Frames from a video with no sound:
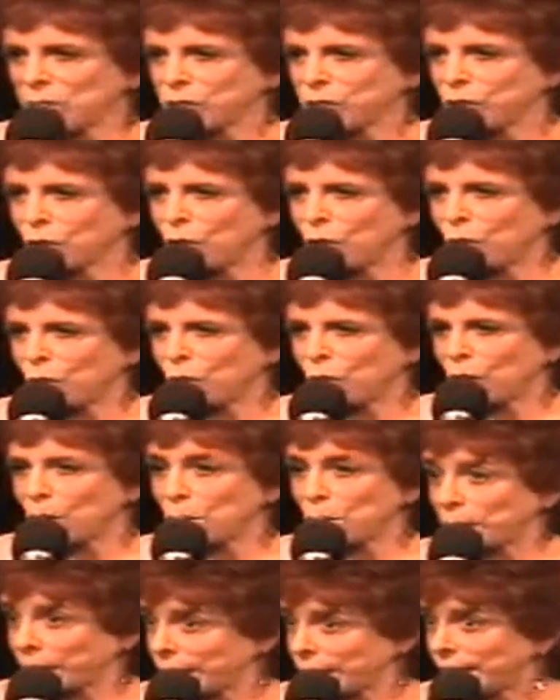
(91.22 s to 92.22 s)
so
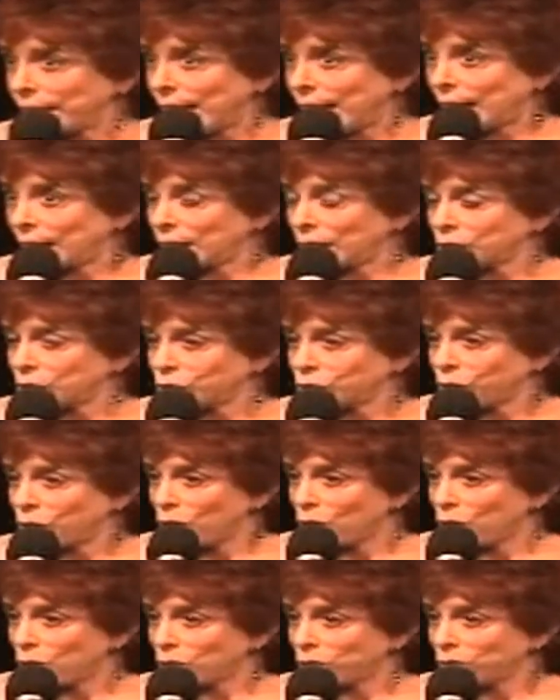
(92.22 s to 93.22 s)
completely out of
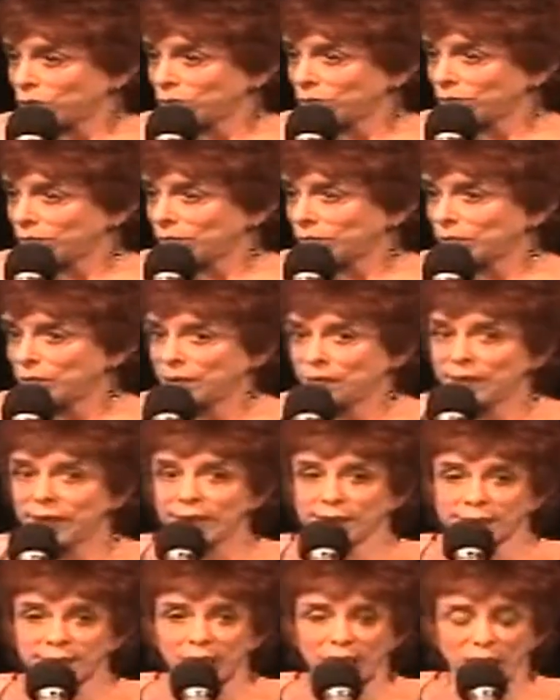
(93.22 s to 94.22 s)
control. The
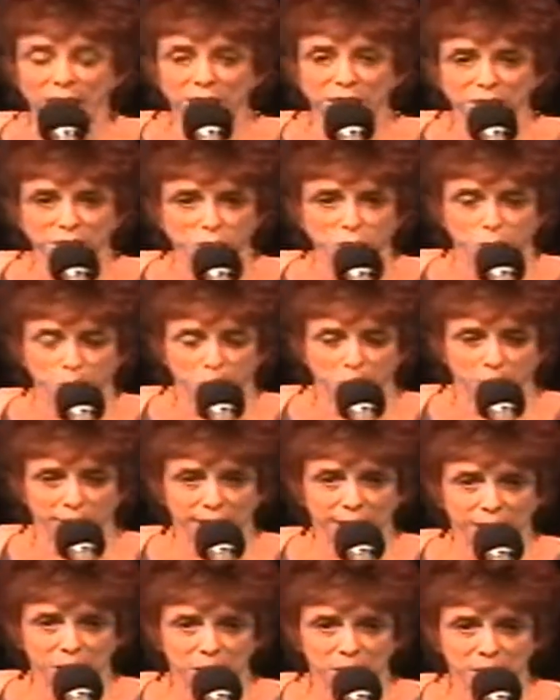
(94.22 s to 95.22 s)
exotic fish are
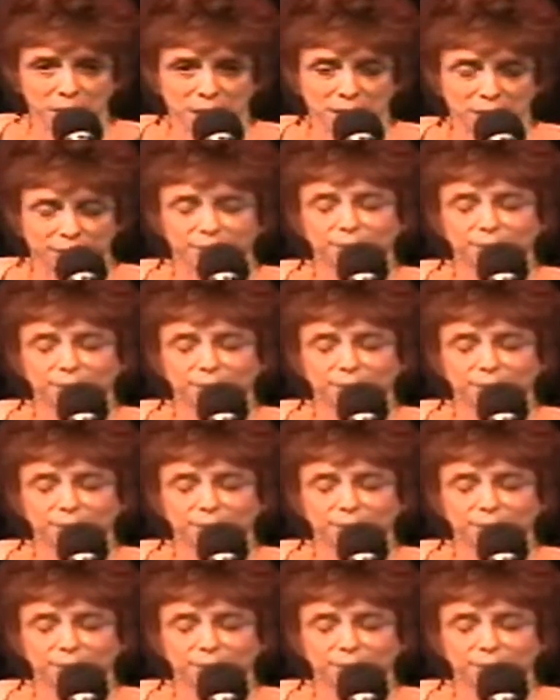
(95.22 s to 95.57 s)
pointing at me.